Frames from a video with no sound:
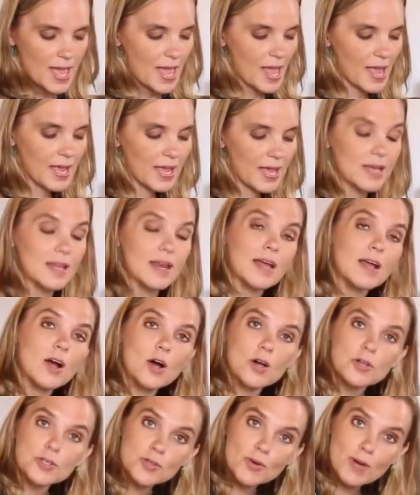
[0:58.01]
And I
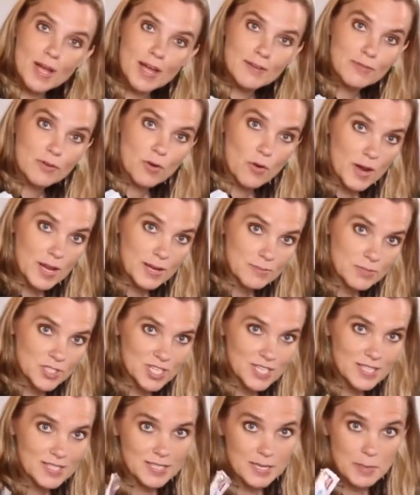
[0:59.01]
also have cream
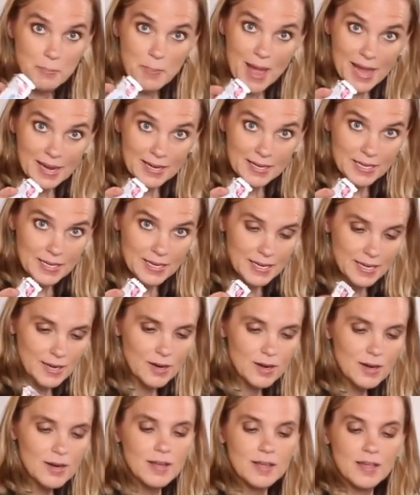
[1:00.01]
cheese in a packet
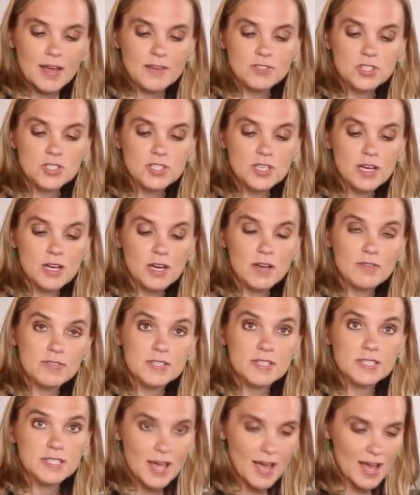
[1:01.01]
here. I've just cut off the
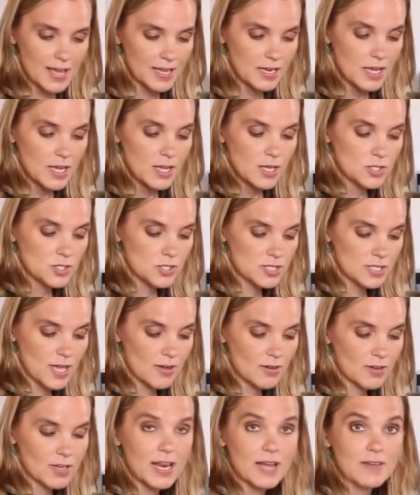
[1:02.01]
side so
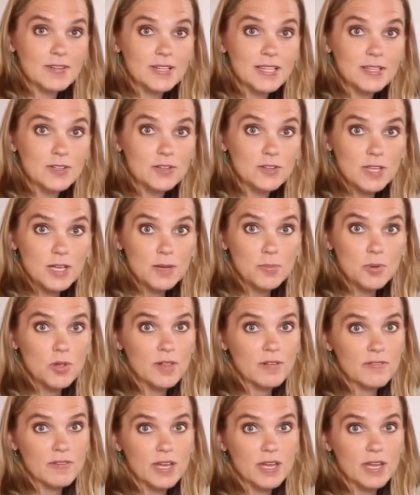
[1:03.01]
Scout can have a little nibble of